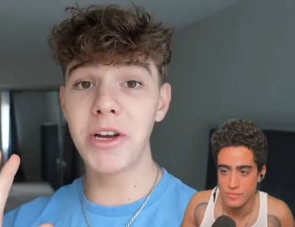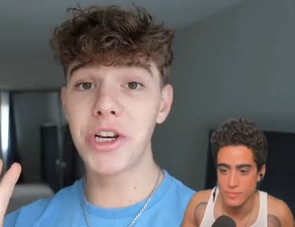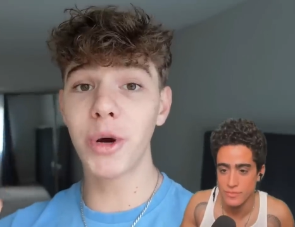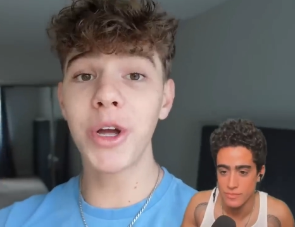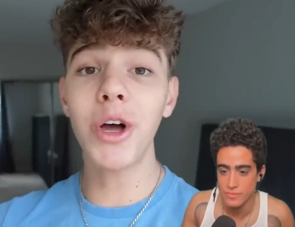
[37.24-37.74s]
Speaker 1: be
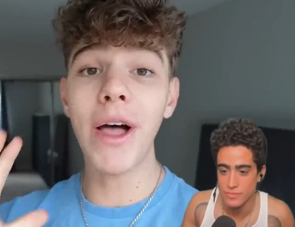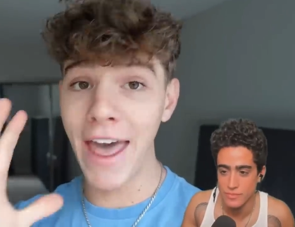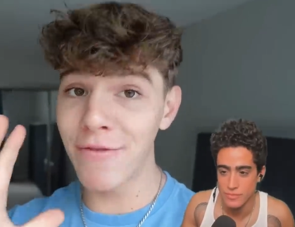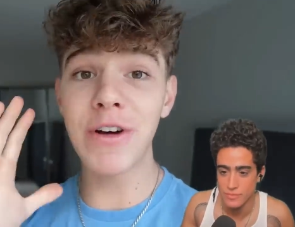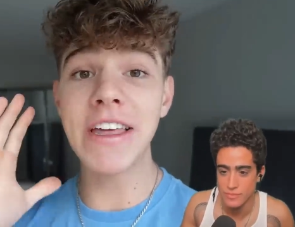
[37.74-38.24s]
showing y'all
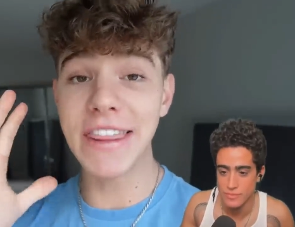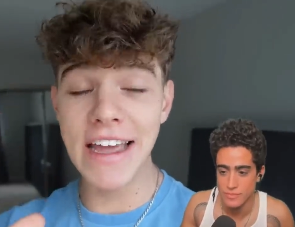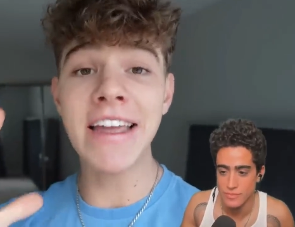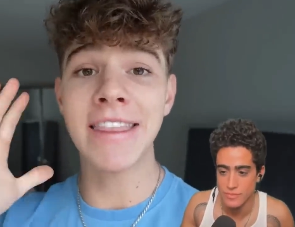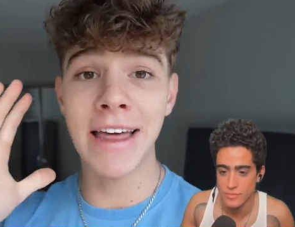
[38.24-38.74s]

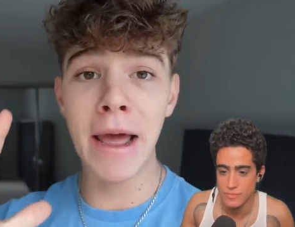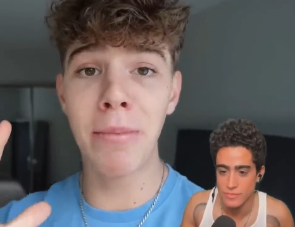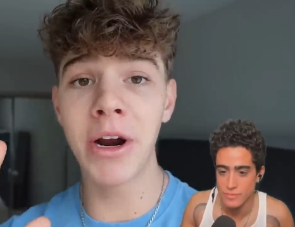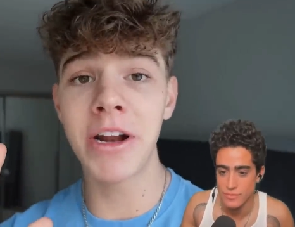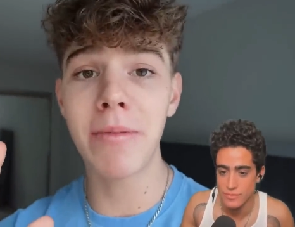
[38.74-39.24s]
everything that I
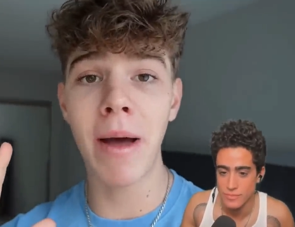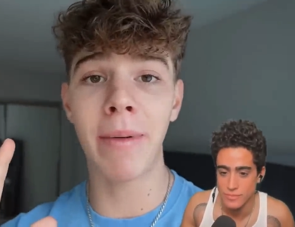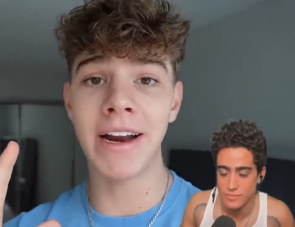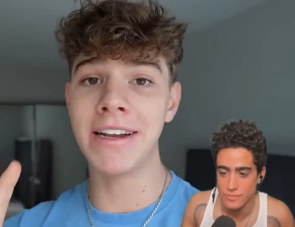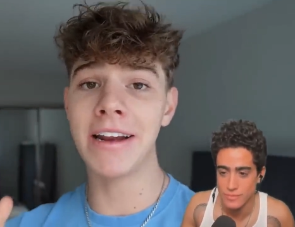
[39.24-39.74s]
put into my
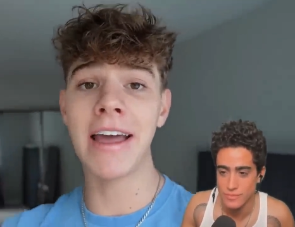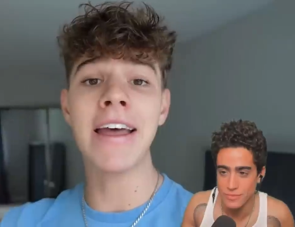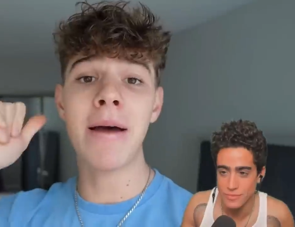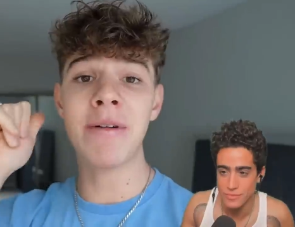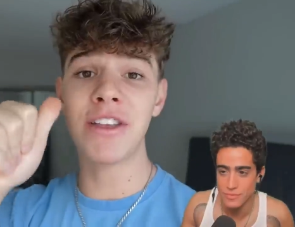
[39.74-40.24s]
body today.
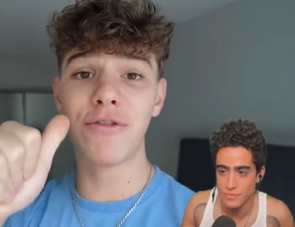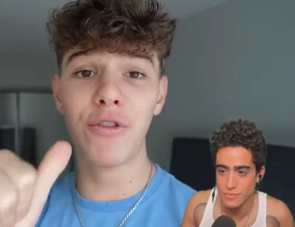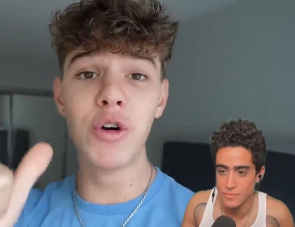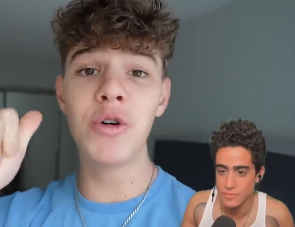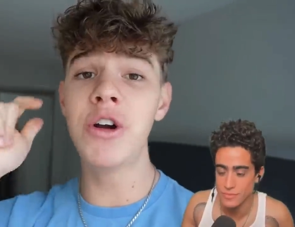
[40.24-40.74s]
That means
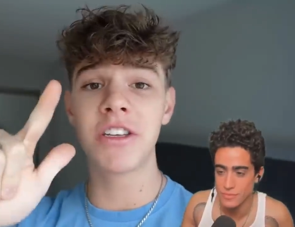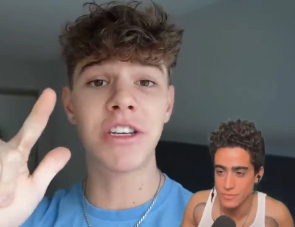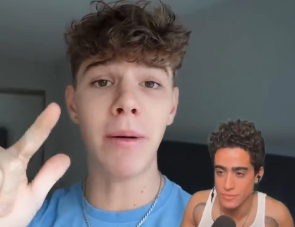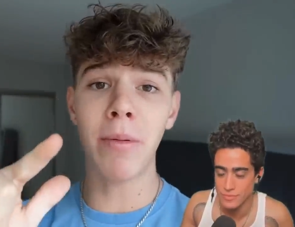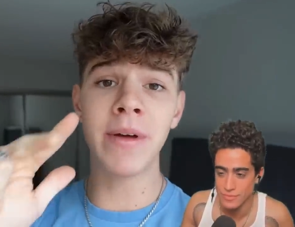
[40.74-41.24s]
food,
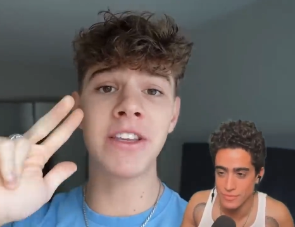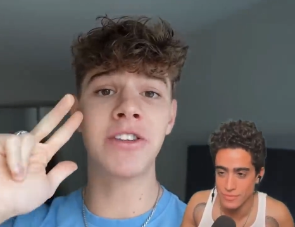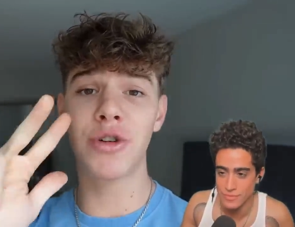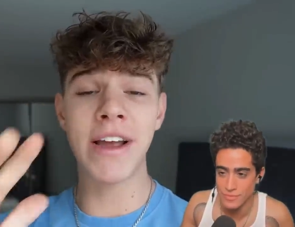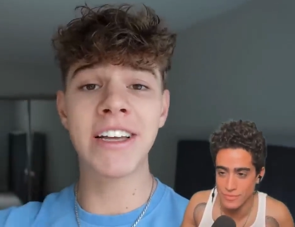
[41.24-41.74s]
supplements,
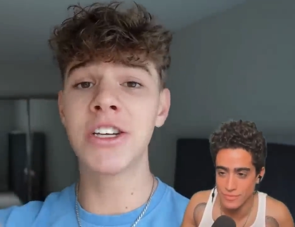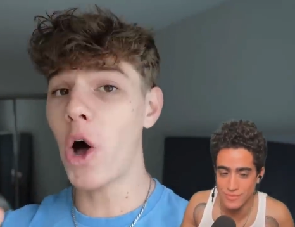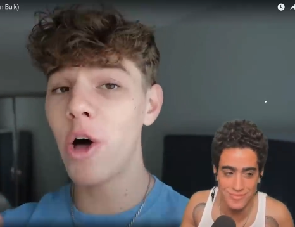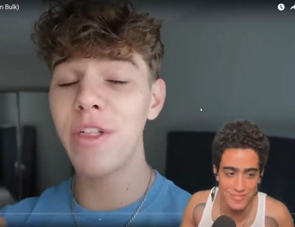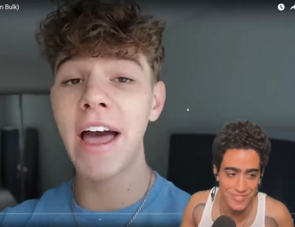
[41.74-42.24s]
drinks,
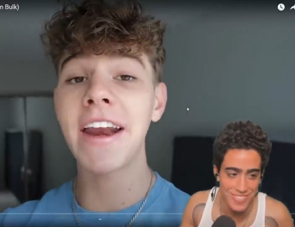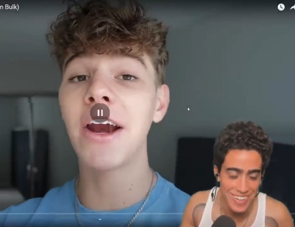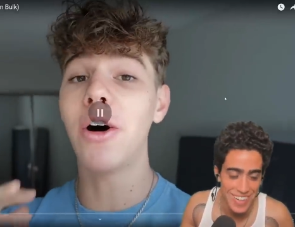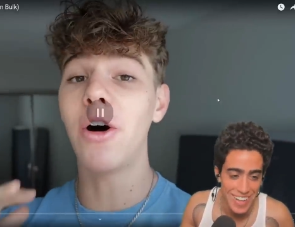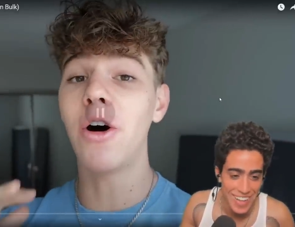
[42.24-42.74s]
all that
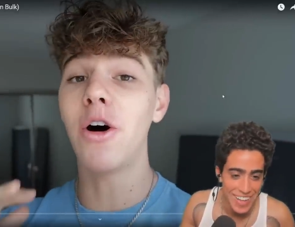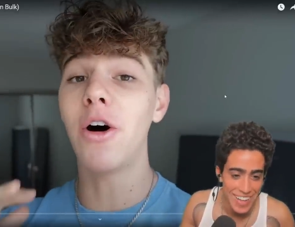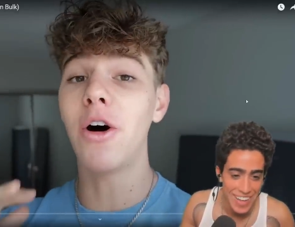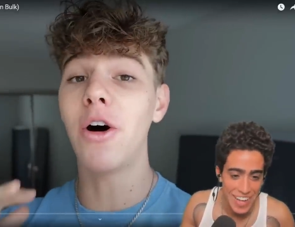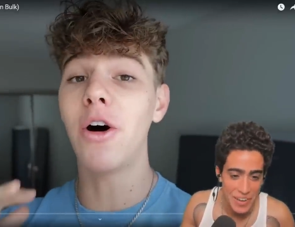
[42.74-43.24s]
and all.
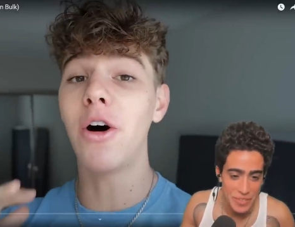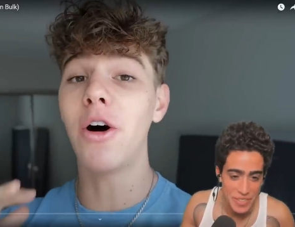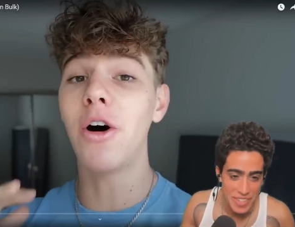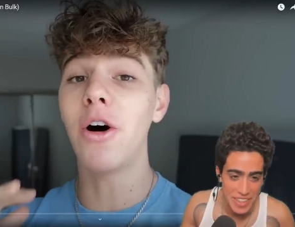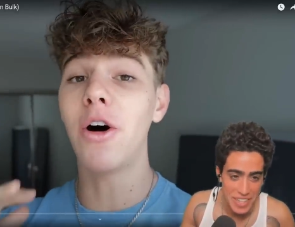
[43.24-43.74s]

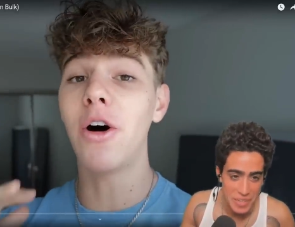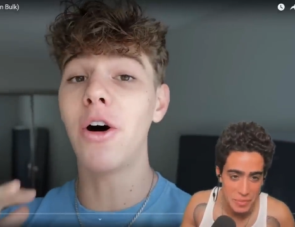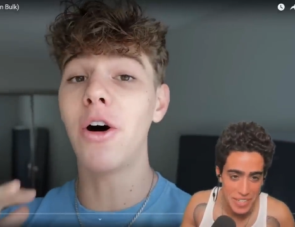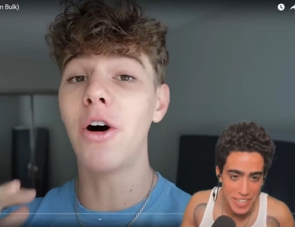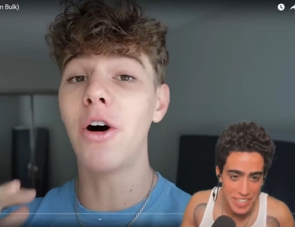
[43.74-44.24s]
Speaker 2: Everything that I'm
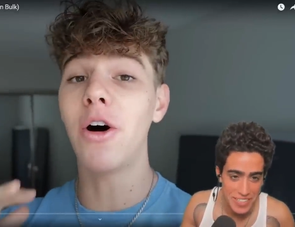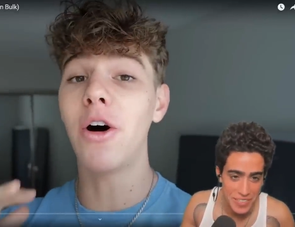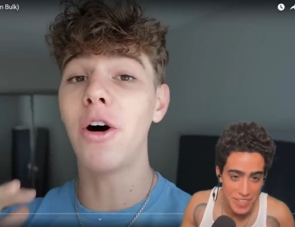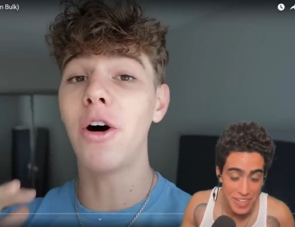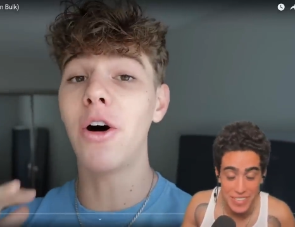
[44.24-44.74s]
putting into my
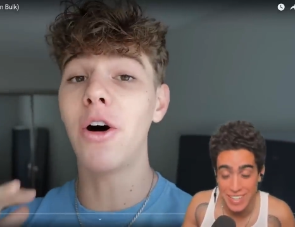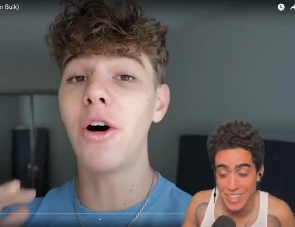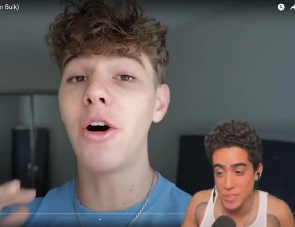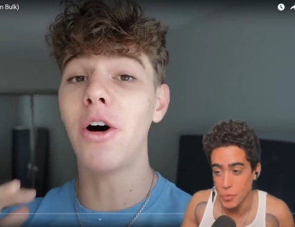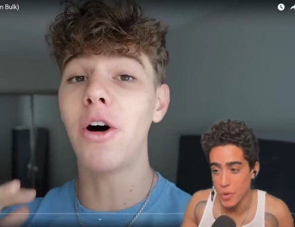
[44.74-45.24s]
body. I mean, he
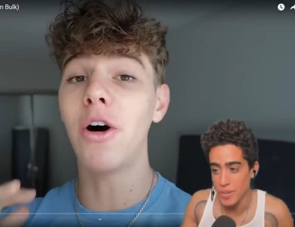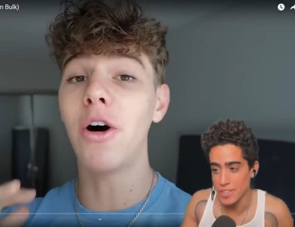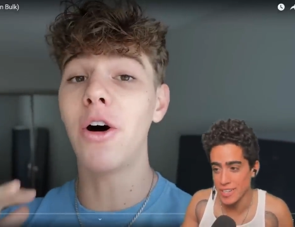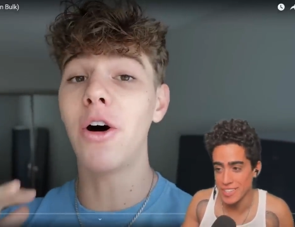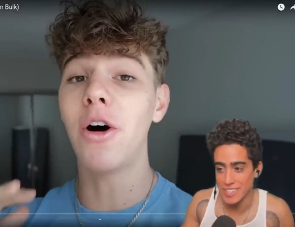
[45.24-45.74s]
could have worded
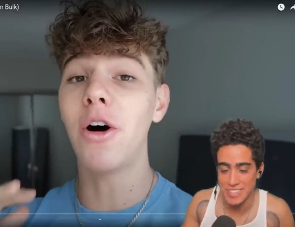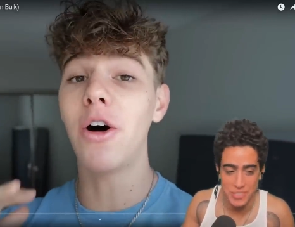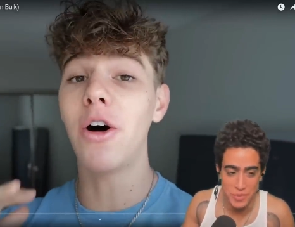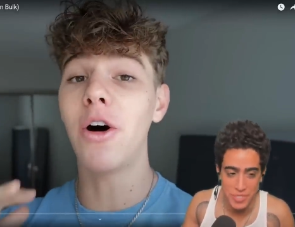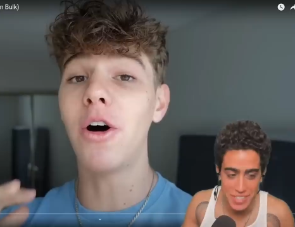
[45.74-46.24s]
it a little
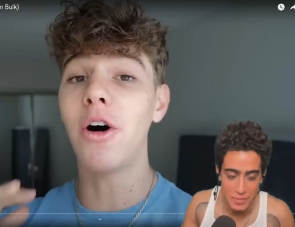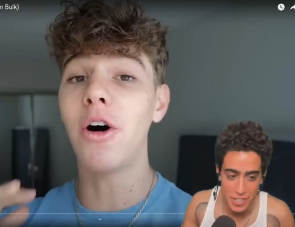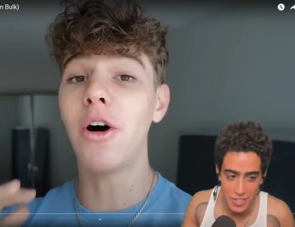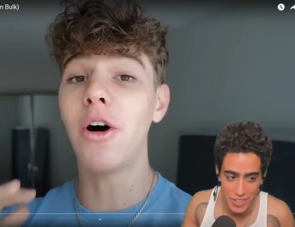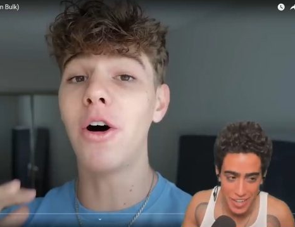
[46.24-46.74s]
differently,
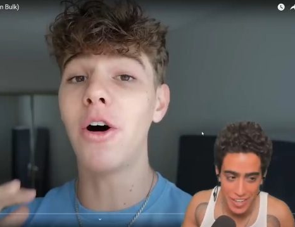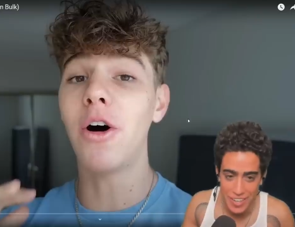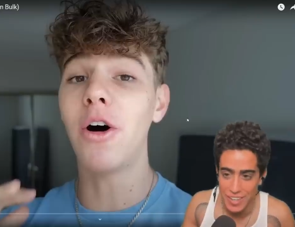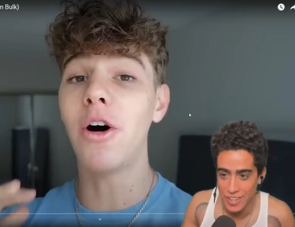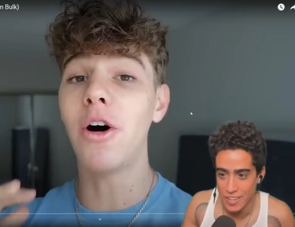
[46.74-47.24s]
but okay.
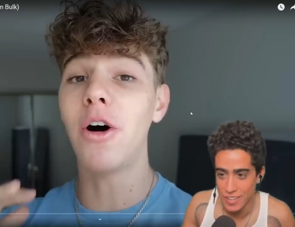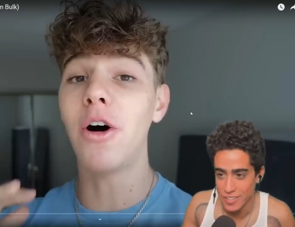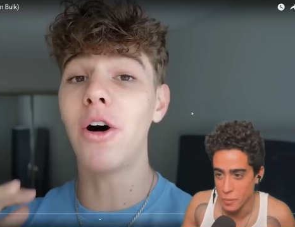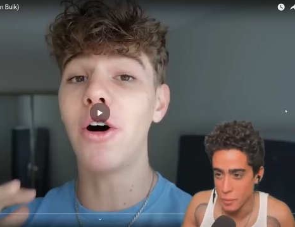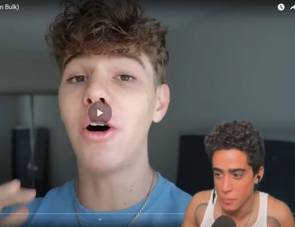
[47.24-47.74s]

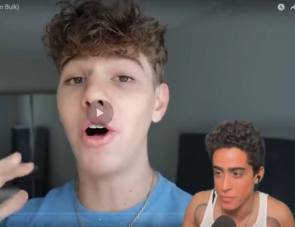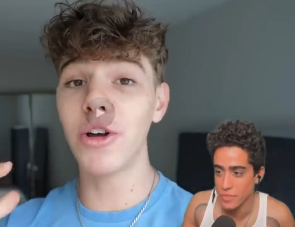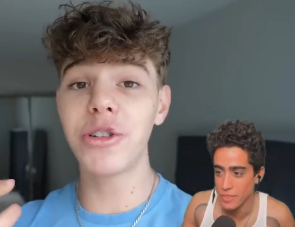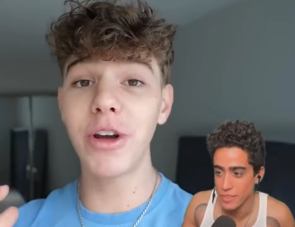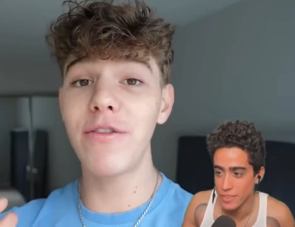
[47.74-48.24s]

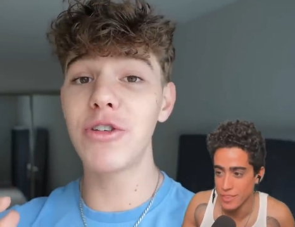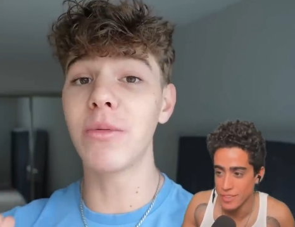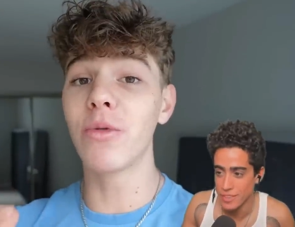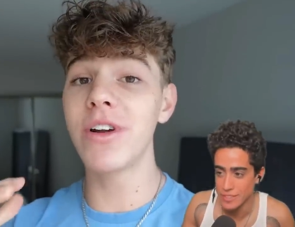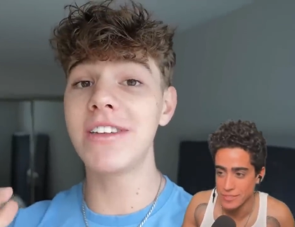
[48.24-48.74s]
Speaker 1: Also give you
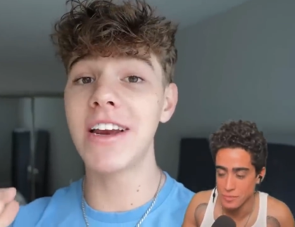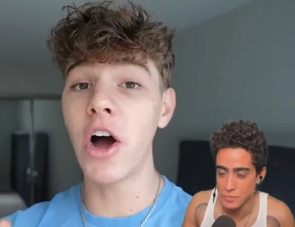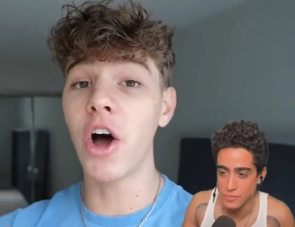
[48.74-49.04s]
some reasoning